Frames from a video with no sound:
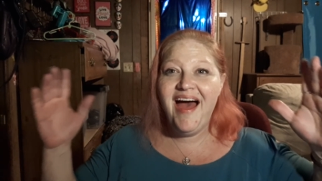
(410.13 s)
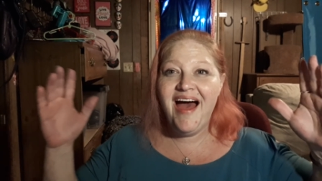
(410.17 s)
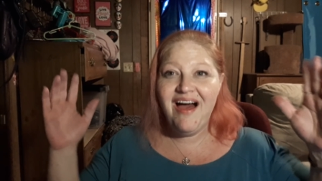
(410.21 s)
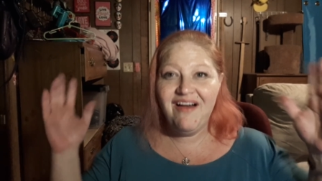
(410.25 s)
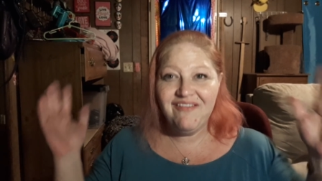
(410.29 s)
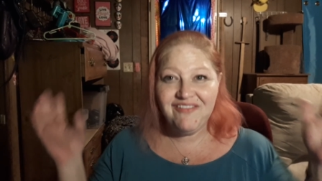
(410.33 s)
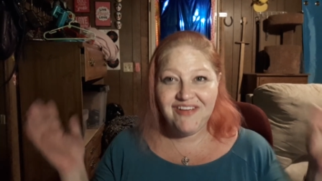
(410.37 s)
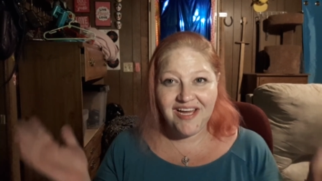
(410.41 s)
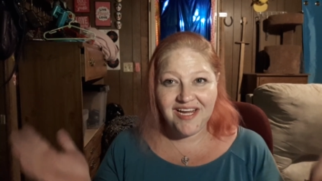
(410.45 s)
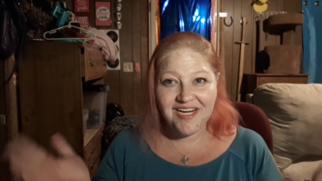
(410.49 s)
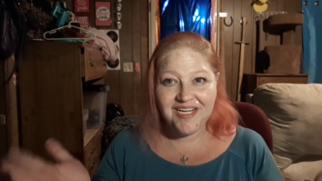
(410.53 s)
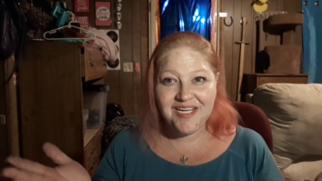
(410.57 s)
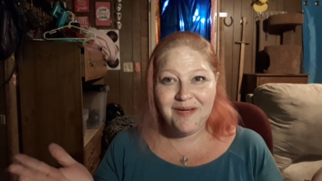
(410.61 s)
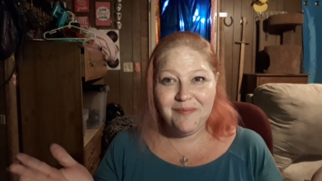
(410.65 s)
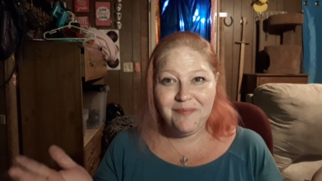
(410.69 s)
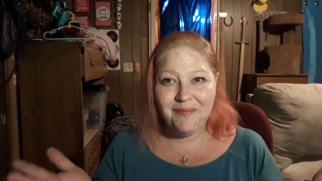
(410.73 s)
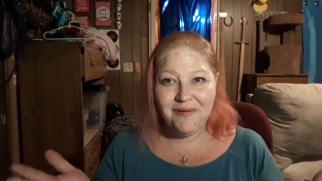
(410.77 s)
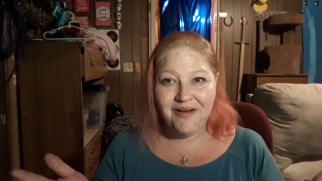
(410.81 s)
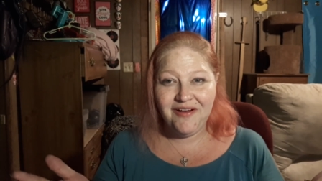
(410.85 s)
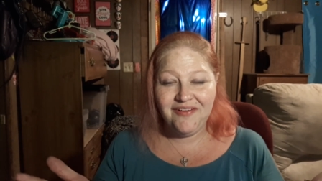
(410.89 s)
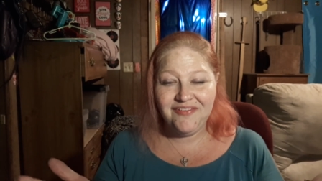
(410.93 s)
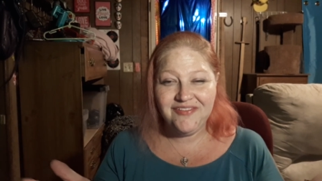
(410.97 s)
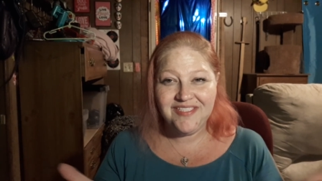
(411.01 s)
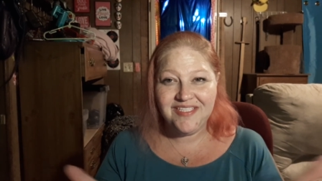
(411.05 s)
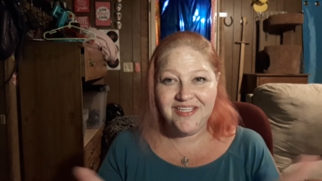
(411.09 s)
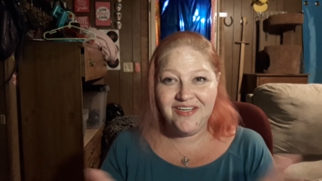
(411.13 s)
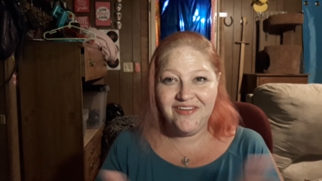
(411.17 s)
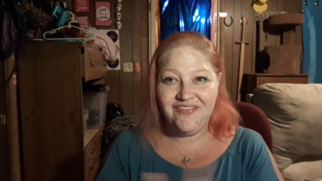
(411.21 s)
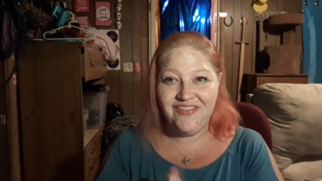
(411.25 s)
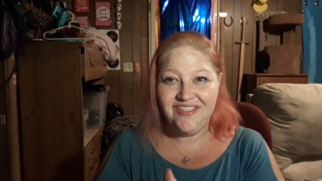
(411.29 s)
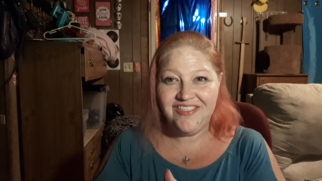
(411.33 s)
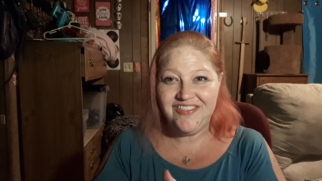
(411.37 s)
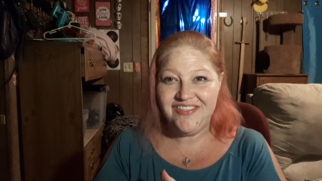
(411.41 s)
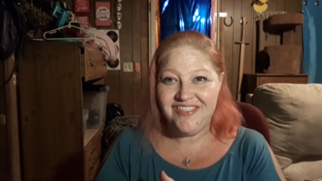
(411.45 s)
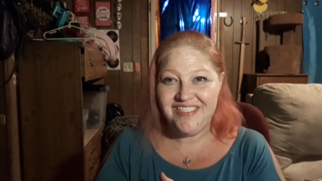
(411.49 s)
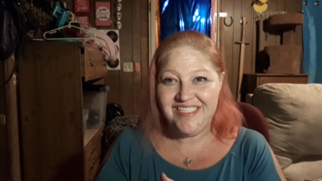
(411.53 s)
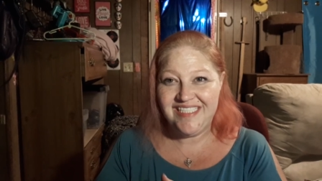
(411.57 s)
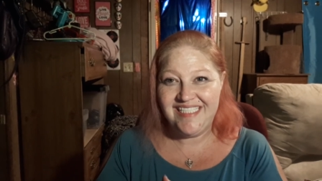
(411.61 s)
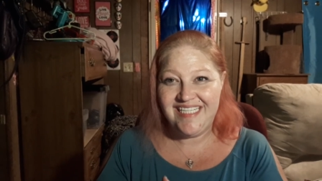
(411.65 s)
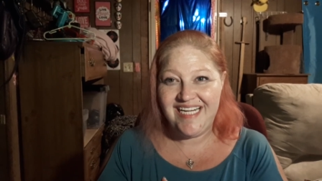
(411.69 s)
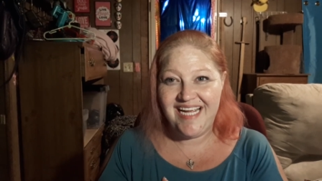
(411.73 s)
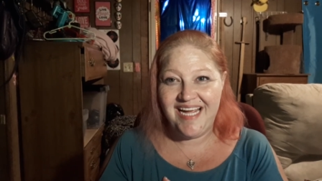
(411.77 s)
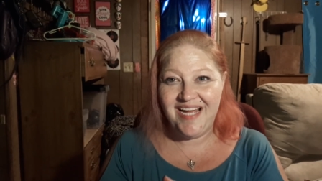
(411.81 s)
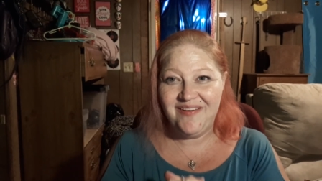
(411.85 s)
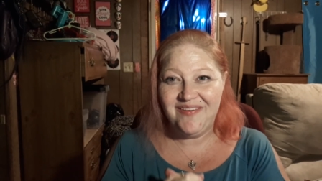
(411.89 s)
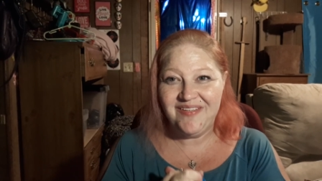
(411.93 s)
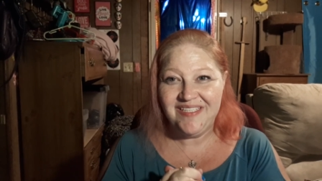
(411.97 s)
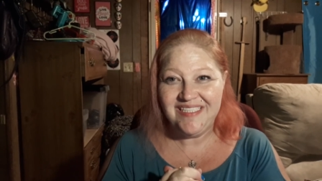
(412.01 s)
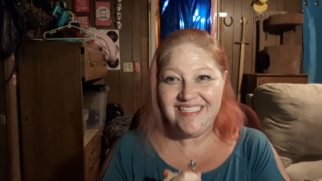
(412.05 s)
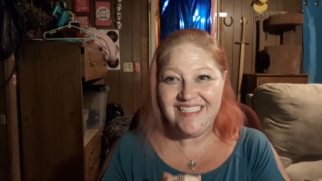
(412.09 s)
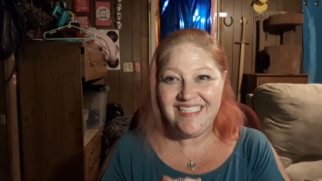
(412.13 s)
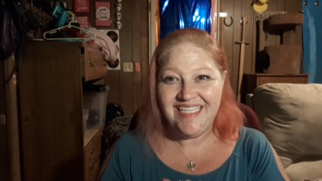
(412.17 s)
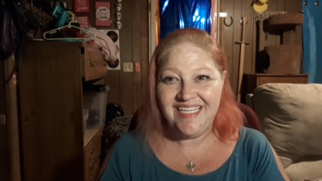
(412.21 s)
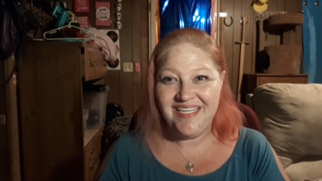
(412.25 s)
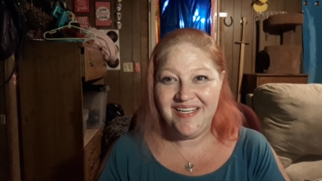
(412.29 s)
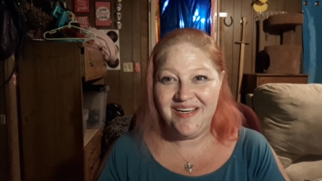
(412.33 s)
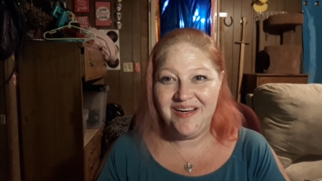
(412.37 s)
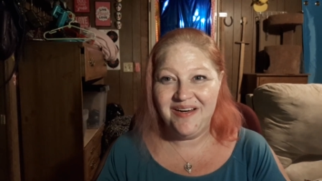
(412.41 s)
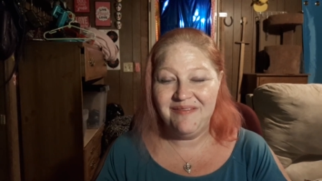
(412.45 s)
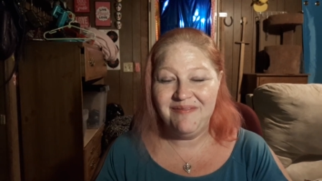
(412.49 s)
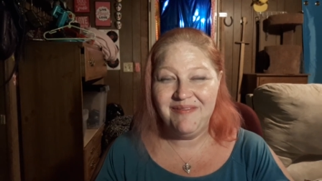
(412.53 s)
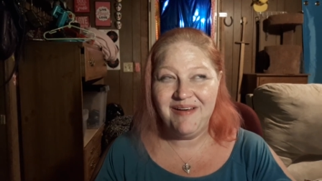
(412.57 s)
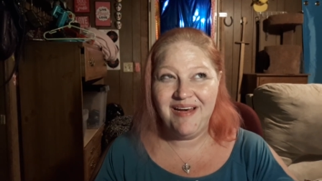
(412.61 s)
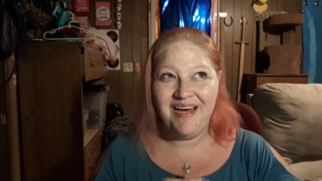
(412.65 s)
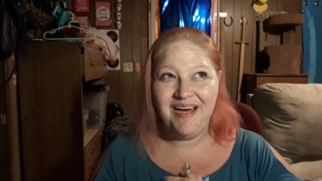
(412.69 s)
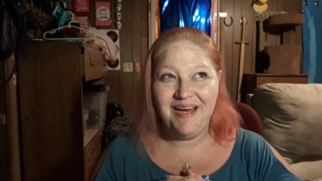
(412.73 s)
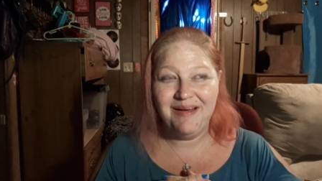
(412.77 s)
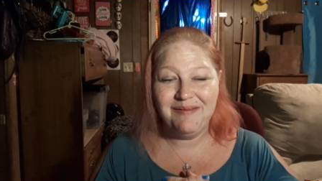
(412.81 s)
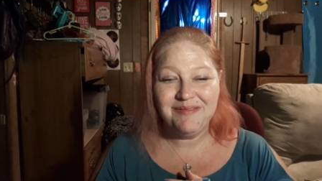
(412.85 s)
I've got a couple off-scale victories today I want to tell y'all about.